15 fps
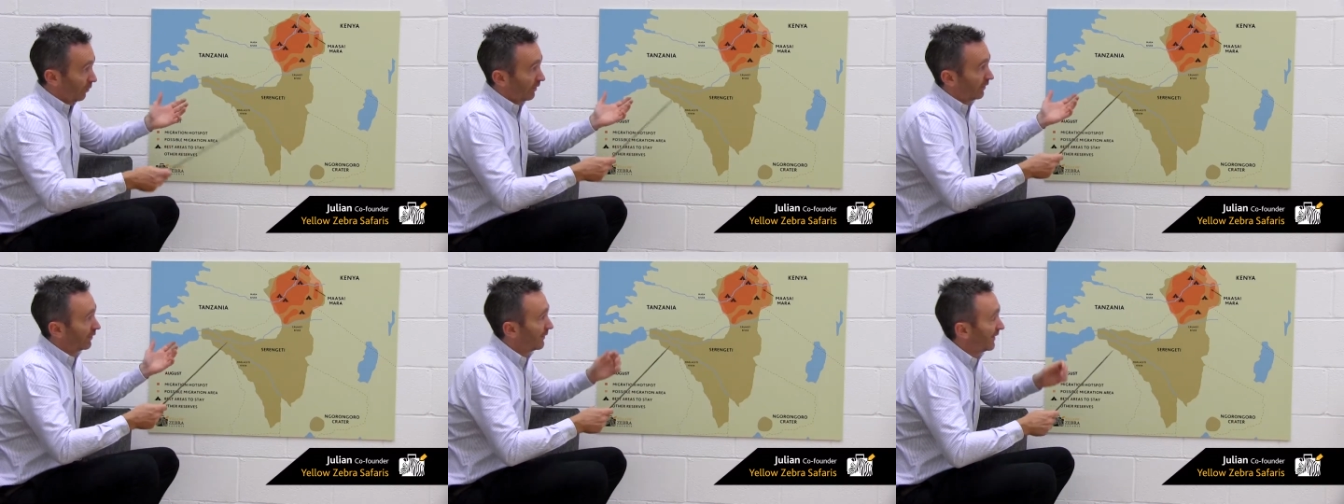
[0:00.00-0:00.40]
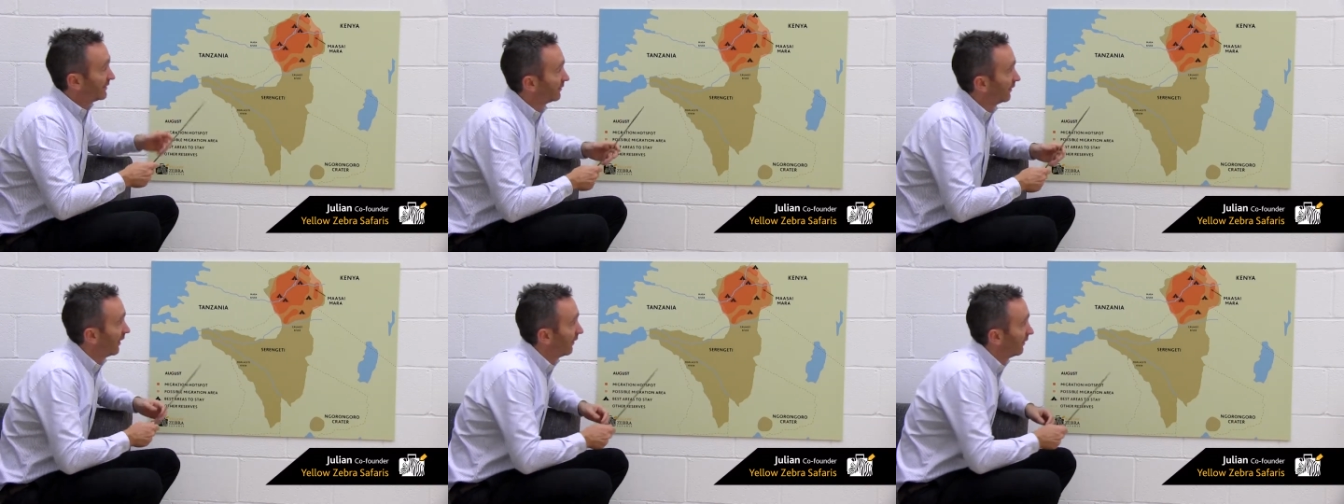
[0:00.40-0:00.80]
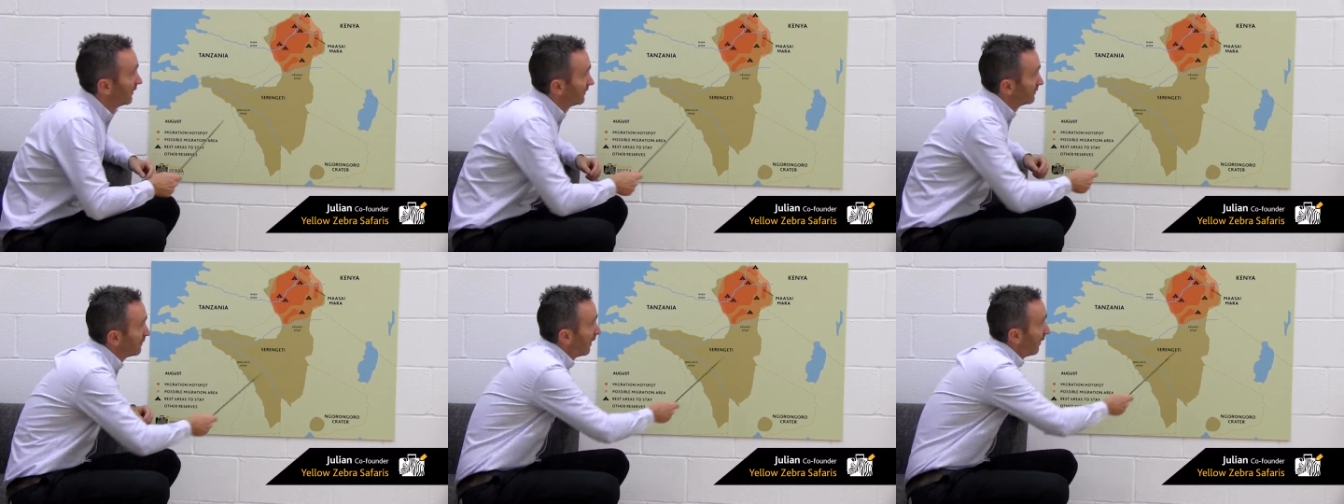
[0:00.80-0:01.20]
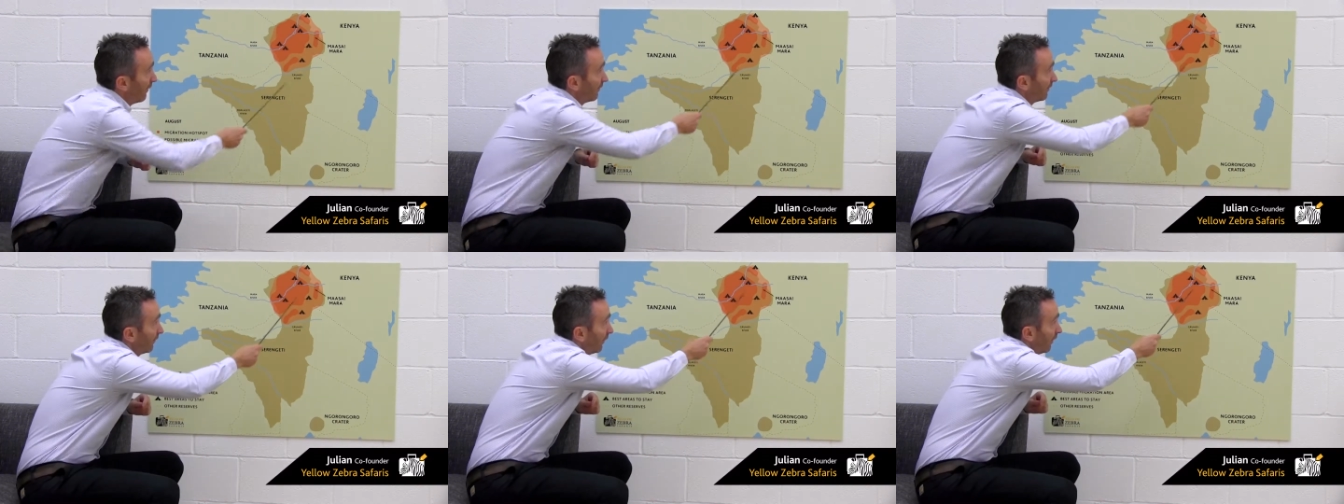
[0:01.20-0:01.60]
the wildebeest throughout these
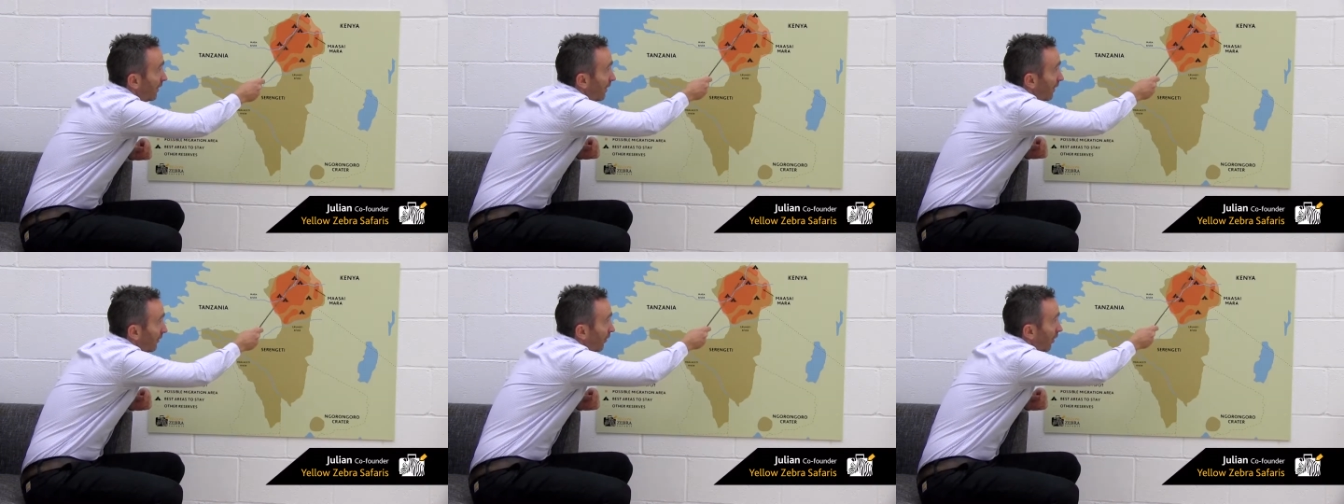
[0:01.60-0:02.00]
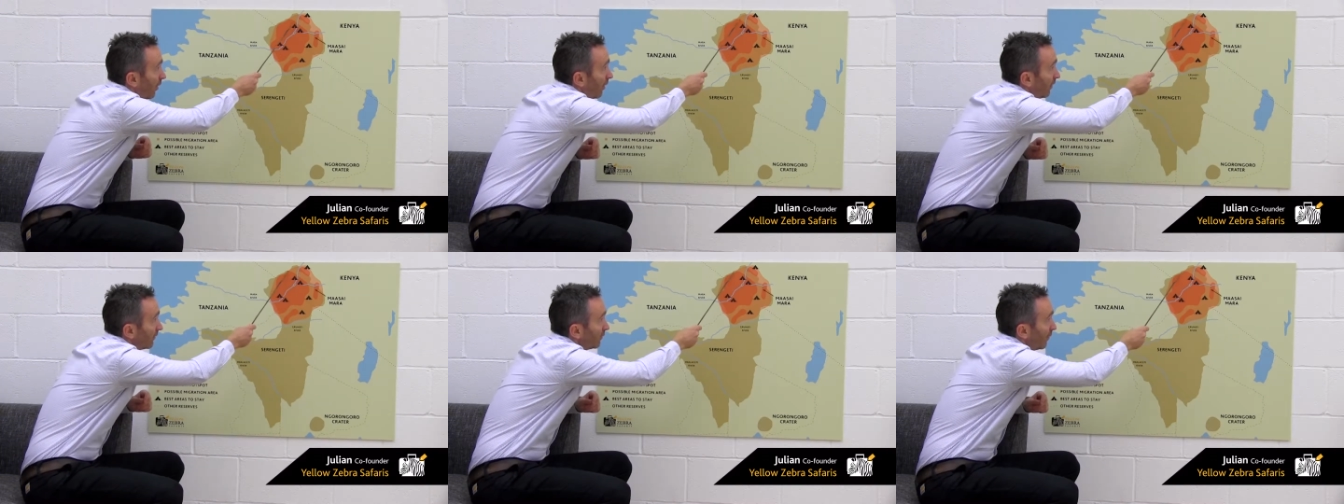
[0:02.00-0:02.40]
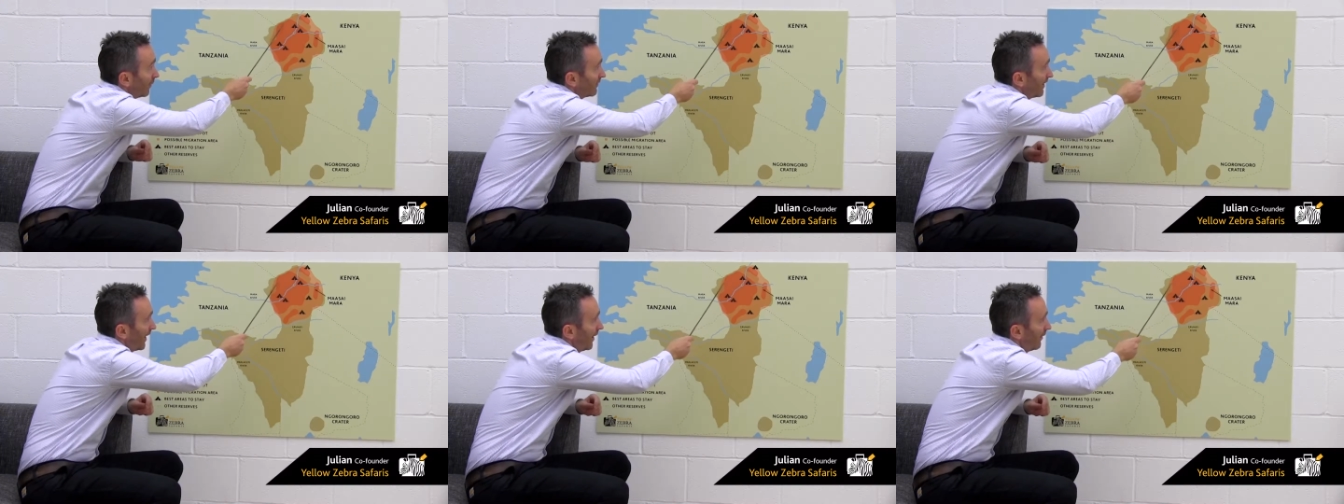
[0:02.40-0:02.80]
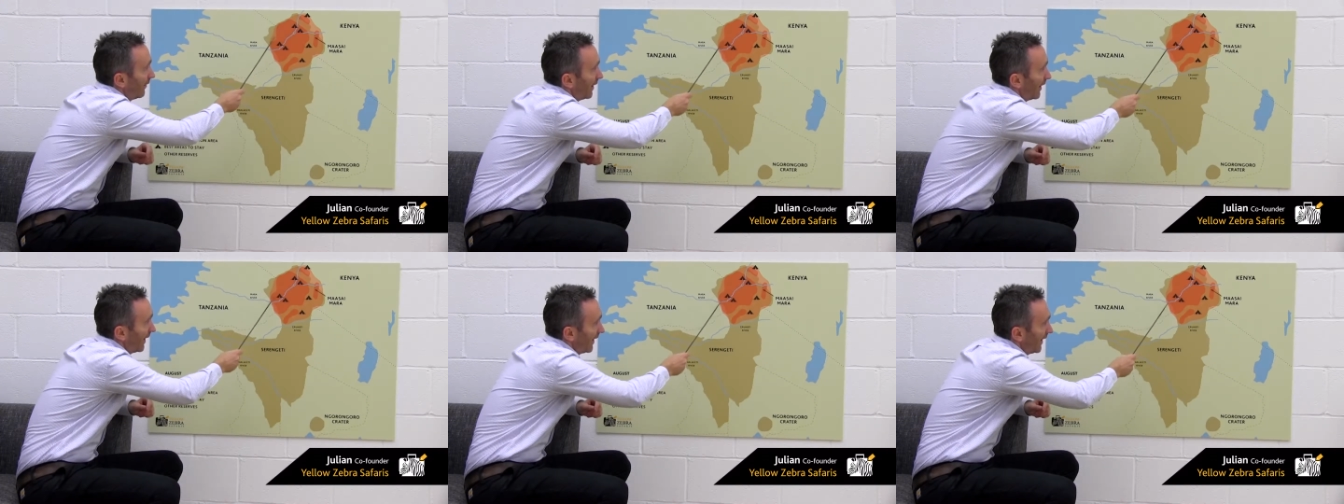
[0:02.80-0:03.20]
months, that the hotspot
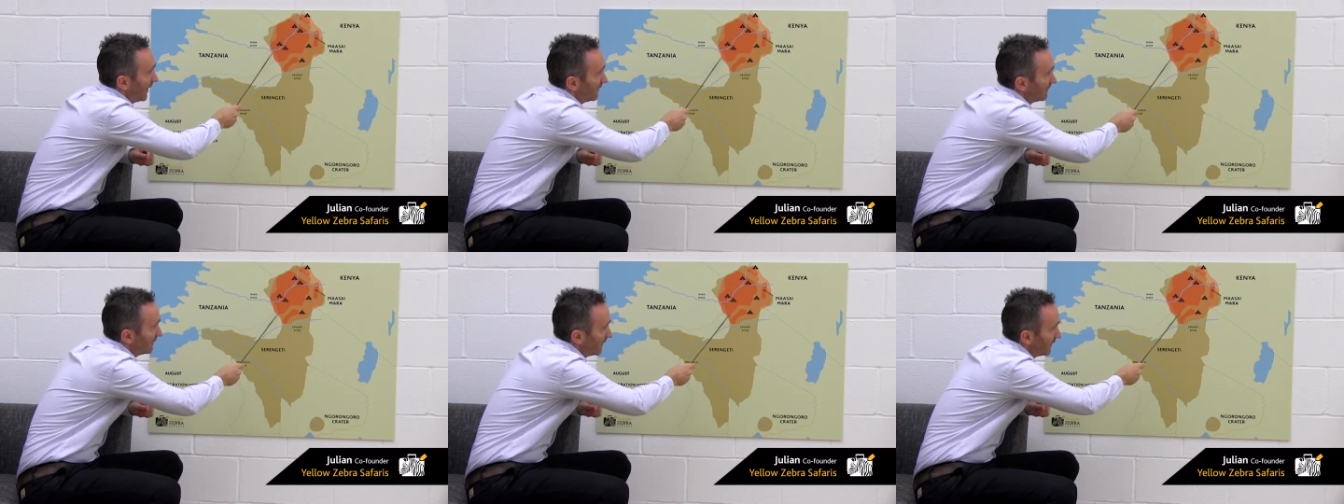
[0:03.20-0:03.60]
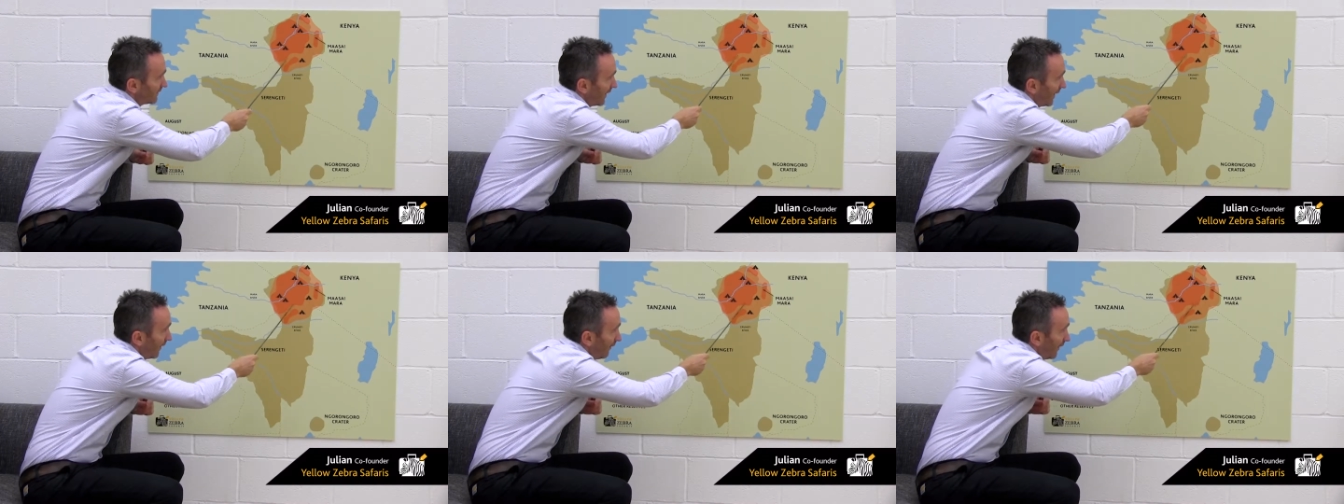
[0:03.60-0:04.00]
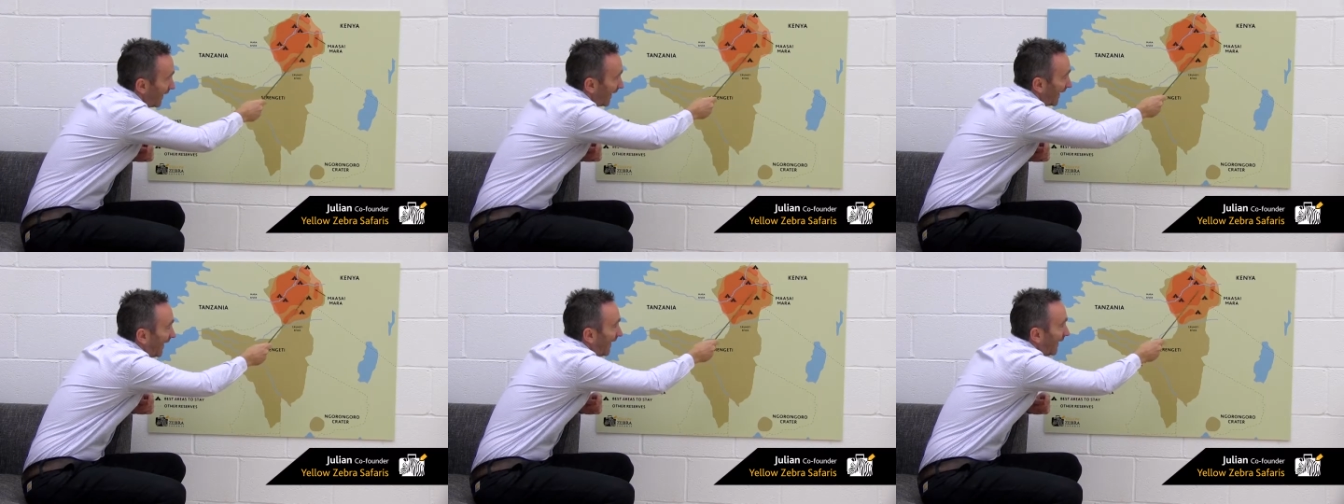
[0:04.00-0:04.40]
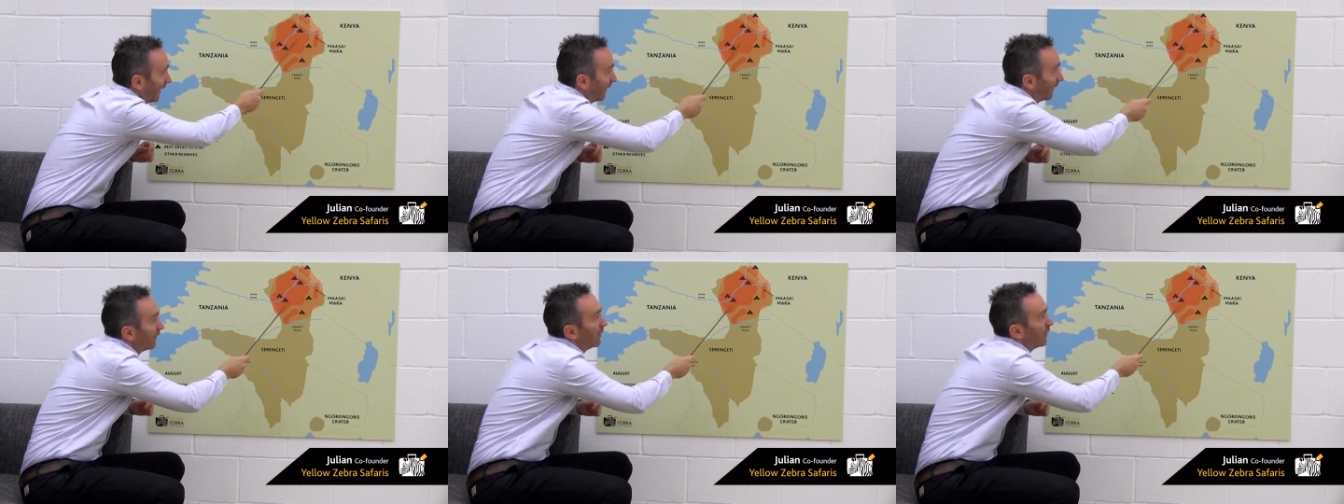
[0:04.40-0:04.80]
area is this area
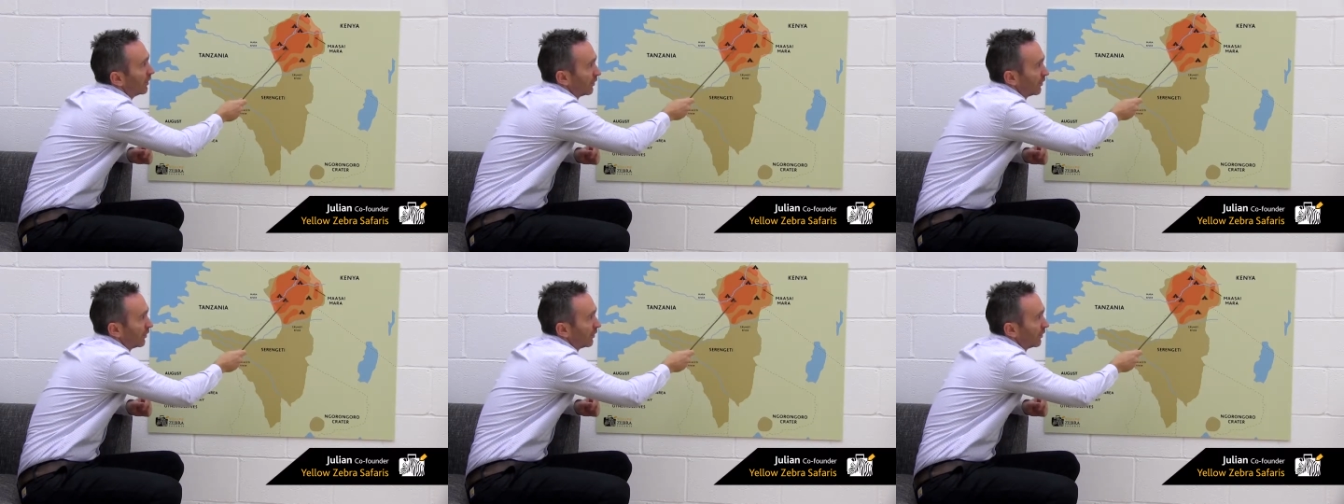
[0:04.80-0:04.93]
here,